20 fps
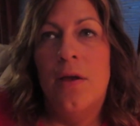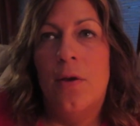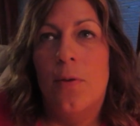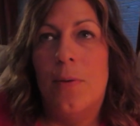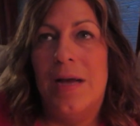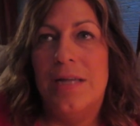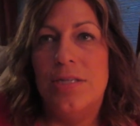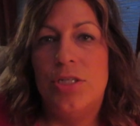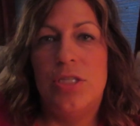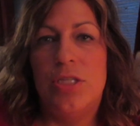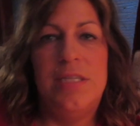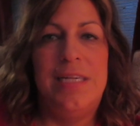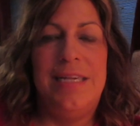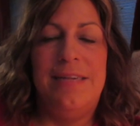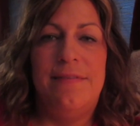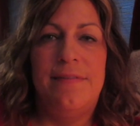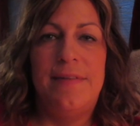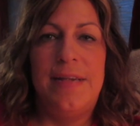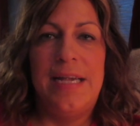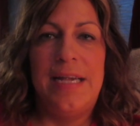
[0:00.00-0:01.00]
watch
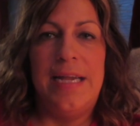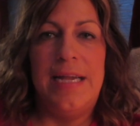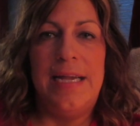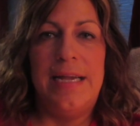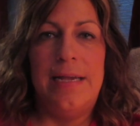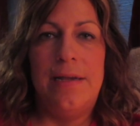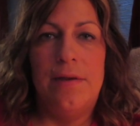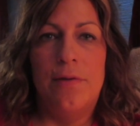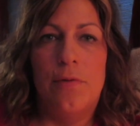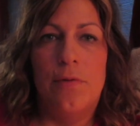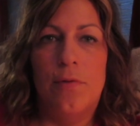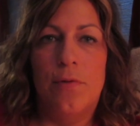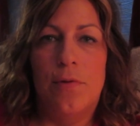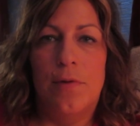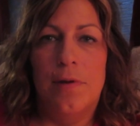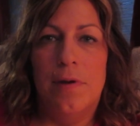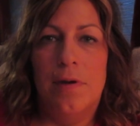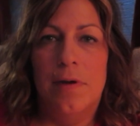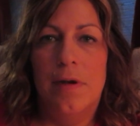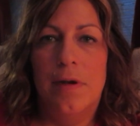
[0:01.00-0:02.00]
TV
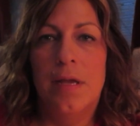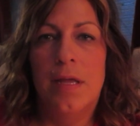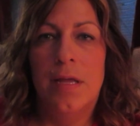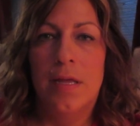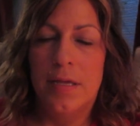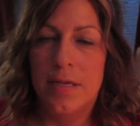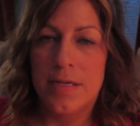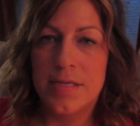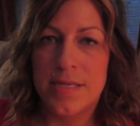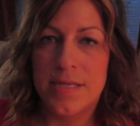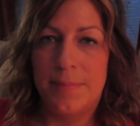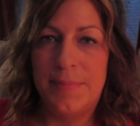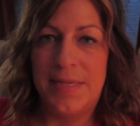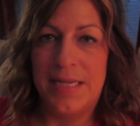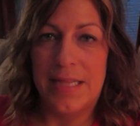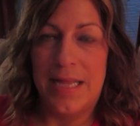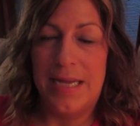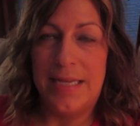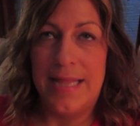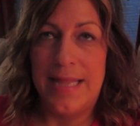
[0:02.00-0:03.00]
or
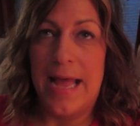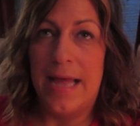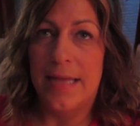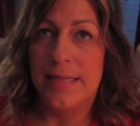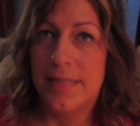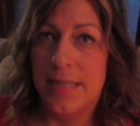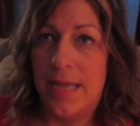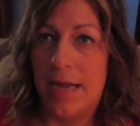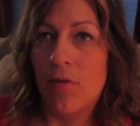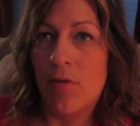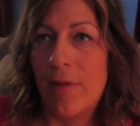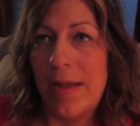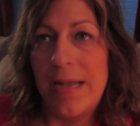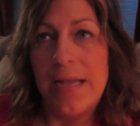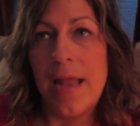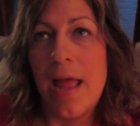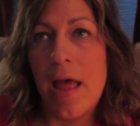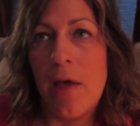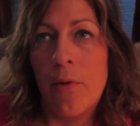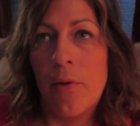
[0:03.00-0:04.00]
something like that. And like
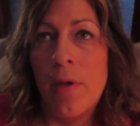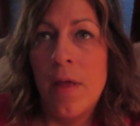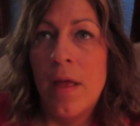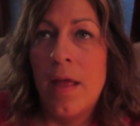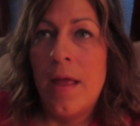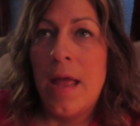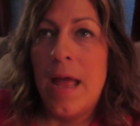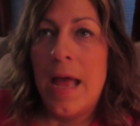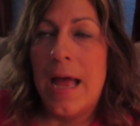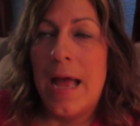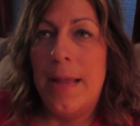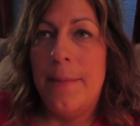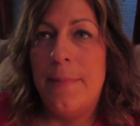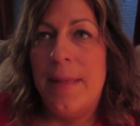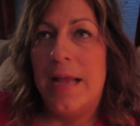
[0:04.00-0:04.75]
right now, I'm